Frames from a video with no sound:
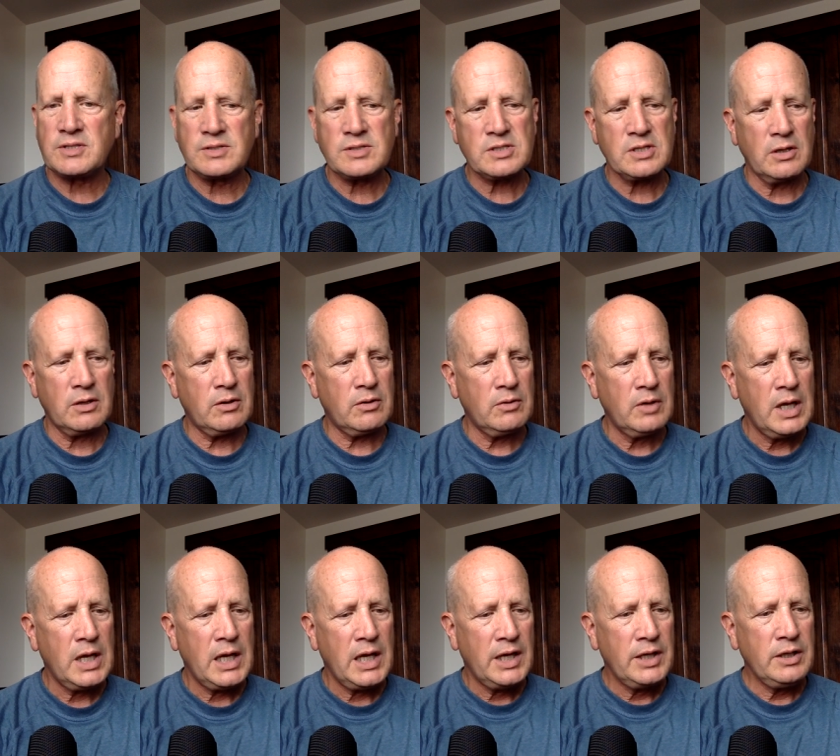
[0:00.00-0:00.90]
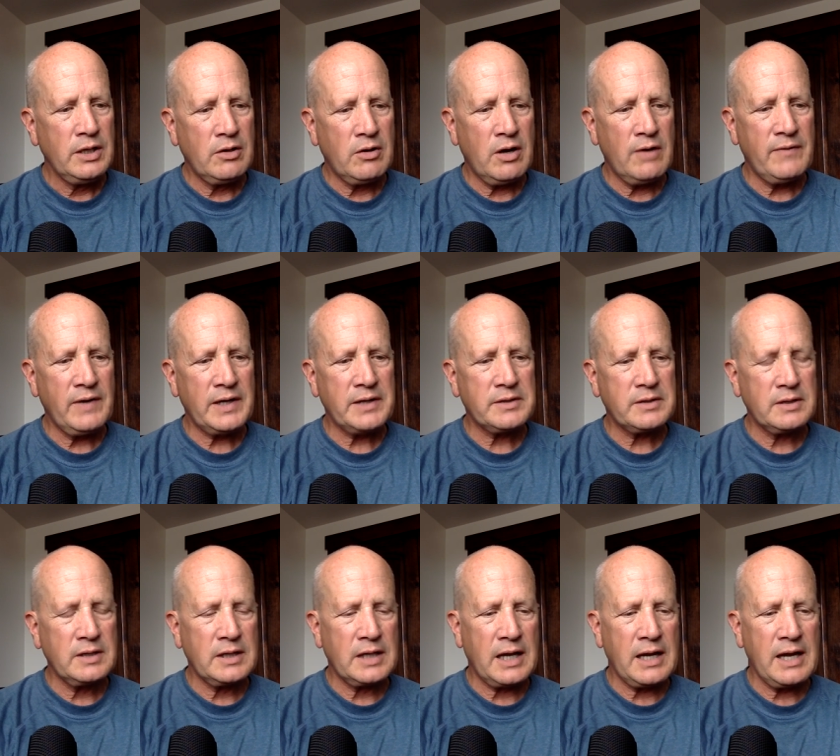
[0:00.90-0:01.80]
and so you know, I've had
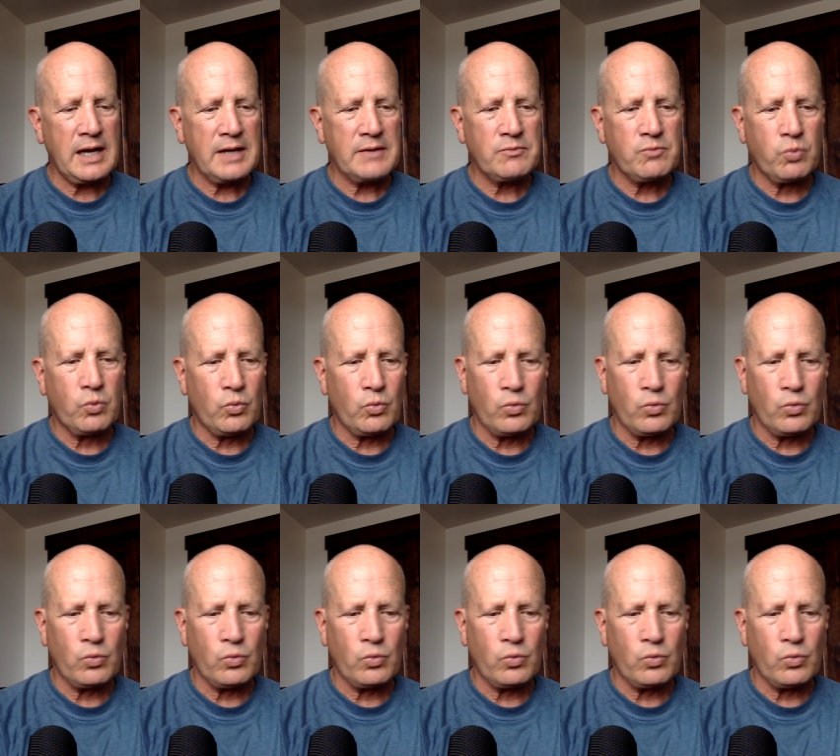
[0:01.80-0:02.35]
I had